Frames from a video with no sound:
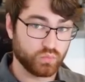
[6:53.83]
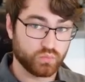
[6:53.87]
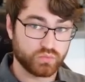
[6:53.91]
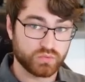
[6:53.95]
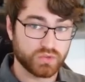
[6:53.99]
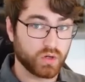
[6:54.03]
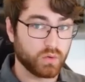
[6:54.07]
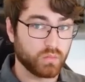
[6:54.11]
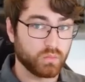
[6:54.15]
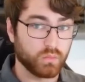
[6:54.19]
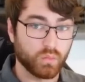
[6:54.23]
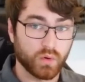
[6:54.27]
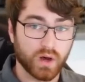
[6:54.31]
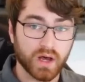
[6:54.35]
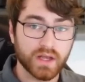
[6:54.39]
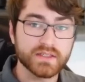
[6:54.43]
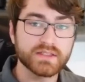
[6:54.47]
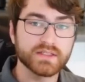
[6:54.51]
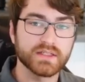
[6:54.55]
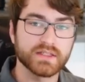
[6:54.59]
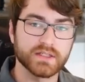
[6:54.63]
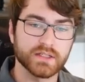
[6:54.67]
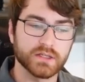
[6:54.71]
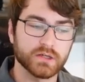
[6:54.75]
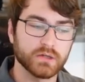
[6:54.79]
don't want
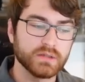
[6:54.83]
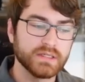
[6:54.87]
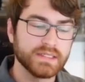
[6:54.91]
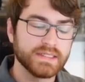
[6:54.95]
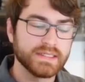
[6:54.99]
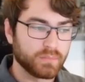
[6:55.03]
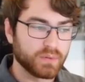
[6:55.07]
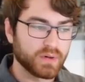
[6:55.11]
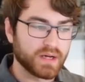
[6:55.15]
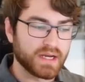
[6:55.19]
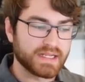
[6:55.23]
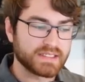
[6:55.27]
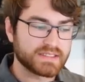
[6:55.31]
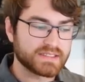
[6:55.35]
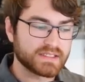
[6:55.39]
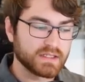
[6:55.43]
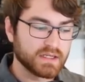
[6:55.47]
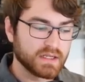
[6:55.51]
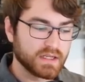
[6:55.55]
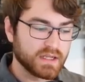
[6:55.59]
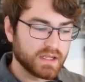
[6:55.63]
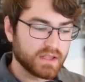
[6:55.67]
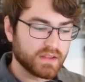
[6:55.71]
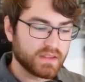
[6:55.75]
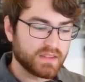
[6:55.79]
to do. But
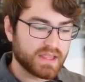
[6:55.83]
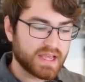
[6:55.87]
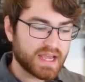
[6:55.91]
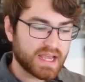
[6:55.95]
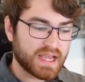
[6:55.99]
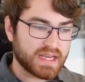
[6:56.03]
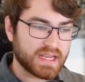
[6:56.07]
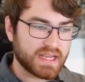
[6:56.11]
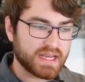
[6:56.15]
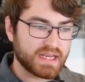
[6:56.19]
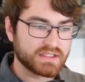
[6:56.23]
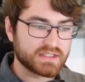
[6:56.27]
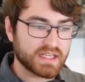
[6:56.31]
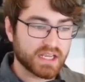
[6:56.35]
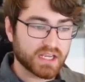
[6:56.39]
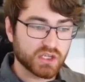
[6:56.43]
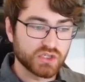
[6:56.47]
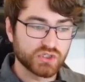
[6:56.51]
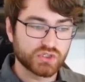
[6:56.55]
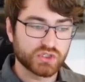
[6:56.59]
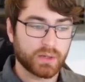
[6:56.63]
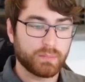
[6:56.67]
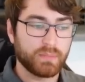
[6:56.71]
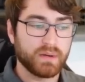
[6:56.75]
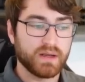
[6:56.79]
that it is a
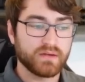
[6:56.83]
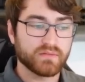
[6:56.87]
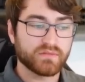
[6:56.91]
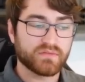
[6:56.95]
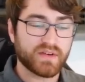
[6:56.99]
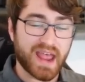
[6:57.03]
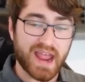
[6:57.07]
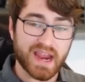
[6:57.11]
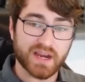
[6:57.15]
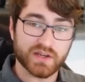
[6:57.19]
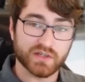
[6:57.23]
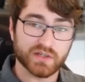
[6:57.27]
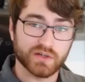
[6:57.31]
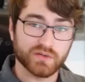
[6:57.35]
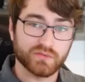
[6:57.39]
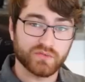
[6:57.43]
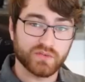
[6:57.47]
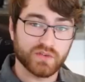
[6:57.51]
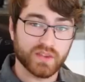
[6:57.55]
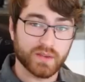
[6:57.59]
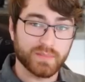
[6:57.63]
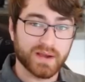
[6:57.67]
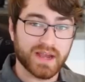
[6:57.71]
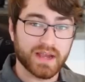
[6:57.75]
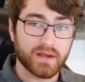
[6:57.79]
contributing factor
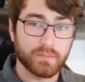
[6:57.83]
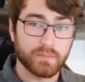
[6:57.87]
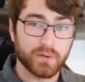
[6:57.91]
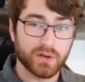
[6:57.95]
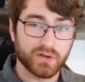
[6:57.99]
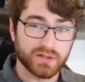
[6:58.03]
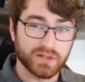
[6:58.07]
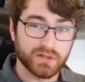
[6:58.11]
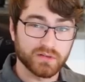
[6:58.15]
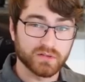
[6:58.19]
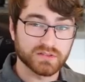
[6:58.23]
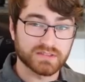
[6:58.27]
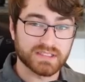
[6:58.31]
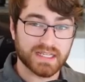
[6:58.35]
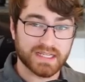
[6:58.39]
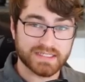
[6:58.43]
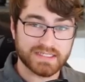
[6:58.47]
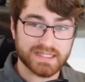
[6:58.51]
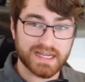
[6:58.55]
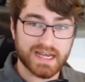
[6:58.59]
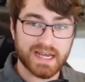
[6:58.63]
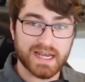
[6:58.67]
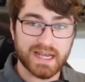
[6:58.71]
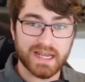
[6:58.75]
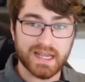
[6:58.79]
for the bald eagles that
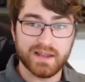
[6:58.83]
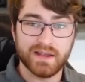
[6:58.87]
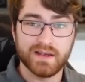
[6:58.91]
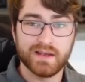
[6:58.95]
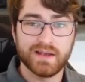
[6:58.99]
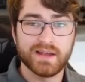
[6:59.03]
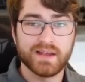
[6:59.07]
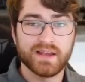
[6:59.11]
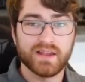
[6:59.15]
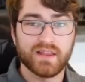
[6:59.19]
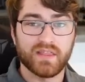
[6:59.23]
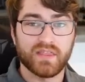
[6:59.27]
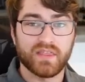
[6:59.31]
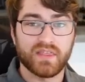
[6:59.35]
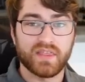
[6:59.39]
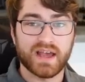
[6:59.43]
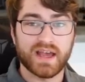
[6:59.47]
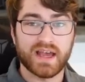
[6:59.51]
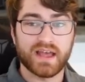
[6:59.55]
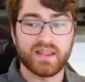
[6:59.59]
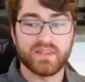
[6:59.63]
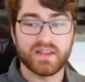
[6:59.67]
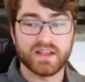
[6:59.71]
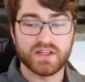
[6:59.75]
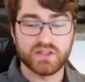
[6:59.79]
die,
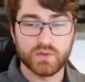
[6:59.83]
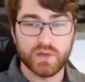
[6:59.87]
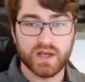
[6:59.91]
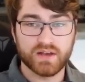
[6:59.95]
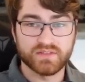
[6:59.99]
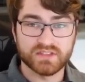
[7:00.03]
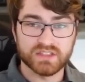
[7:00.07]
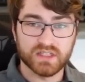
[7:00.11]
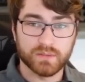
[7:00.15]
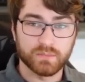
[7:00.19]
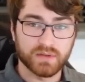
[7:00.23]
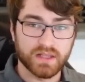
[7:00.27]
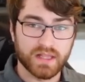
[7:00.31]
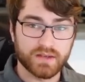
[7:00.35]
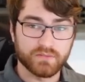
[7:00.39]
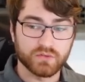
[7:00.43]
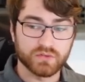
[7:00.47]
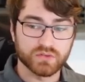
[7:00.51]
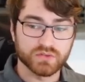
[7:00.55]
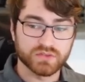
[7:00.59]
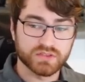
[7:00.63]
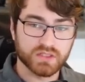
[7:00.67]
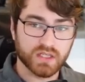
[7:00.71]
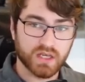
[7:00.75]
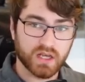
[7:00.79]
that they do have some
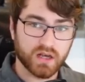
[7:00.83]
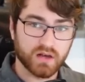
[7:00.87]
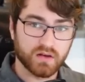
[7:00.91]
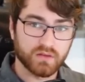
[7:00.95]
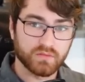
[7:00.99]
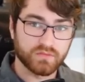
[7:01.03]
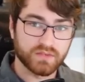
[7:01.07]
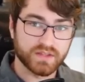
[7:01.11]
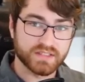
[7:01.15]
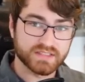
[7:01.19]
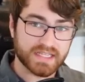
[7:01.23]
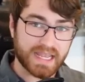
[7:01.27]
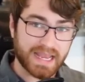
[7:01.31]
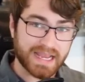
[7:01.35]
levels of this